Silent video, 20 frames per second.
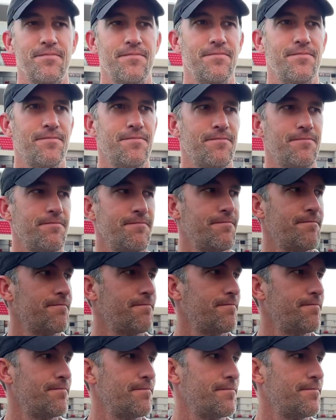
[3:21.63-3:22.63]
You know,
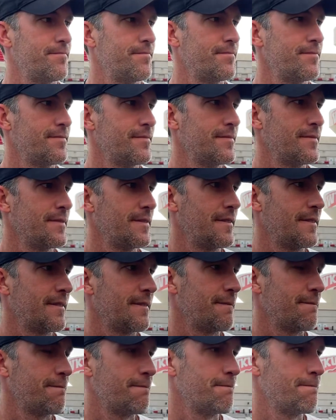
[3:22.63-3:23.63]
injury and
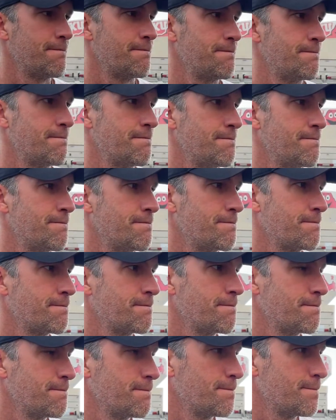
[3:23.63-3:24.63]
availability-wise, I
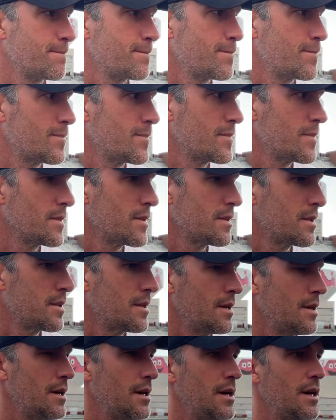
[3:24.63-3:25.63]
guess, how are you guys looking heading
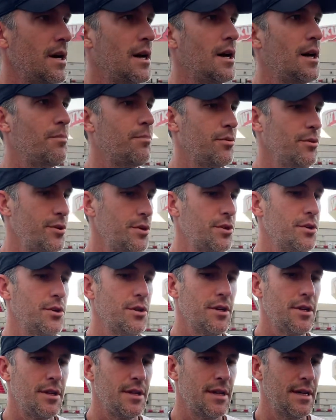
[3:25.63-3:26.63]
into Saturday? Pretty
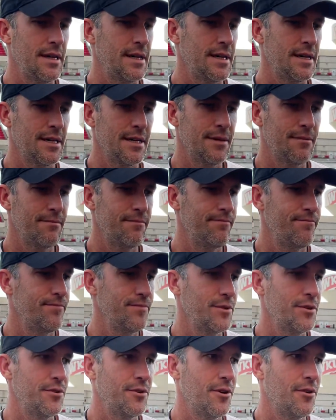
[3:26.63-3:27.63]
good.
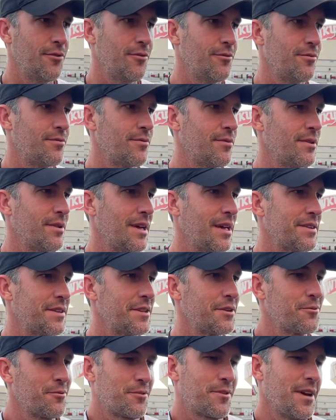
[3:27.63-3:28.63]
You know, I
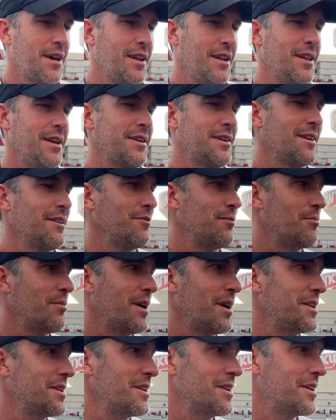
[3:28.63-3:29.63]
think we're kind of like
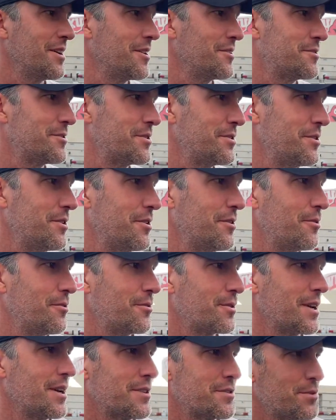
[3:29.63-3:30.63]
everybody else, you know,
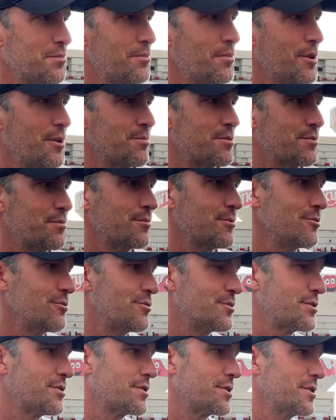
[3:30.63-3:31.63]
got some bumps and
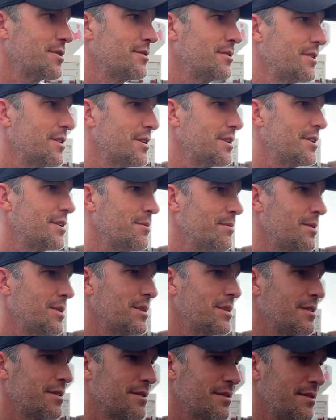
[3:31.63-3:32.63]
bruises here and there,
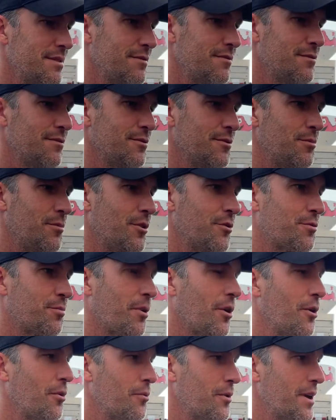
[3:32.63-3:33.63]
but for the most
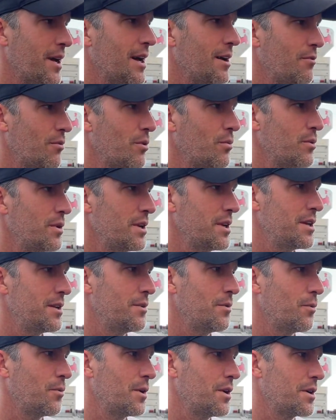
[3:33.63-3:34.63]
part, we have what we need
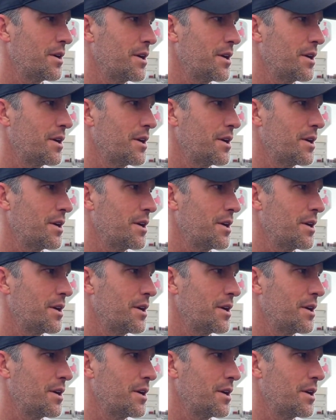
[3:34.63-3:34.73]
to win a